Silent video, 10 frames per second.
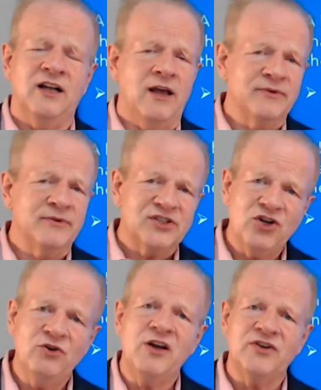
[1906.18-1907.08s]
It was
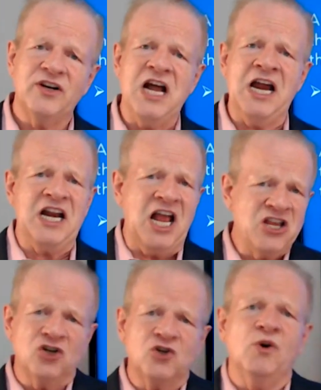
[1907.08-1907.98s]
200 a night, and
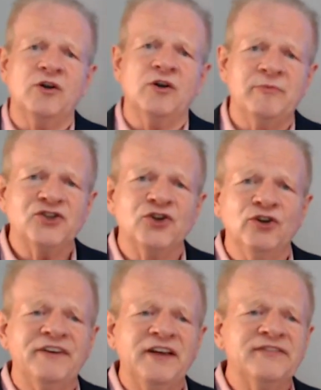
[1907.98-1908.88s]
you're quoting me
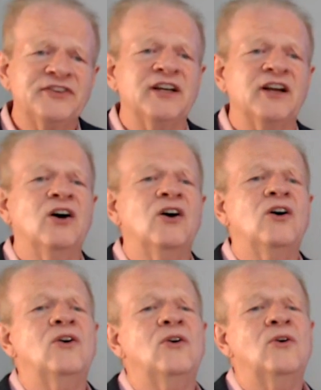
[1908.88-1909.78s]
250.
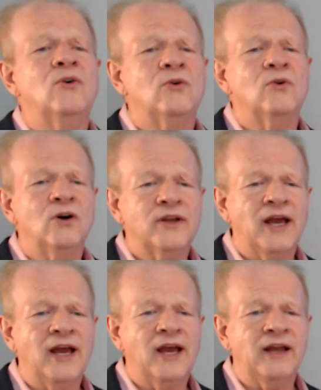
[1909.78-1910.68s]
Oh,
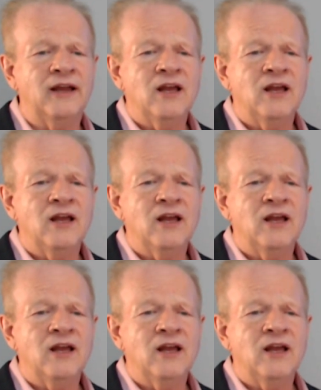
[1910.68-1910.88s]
okay.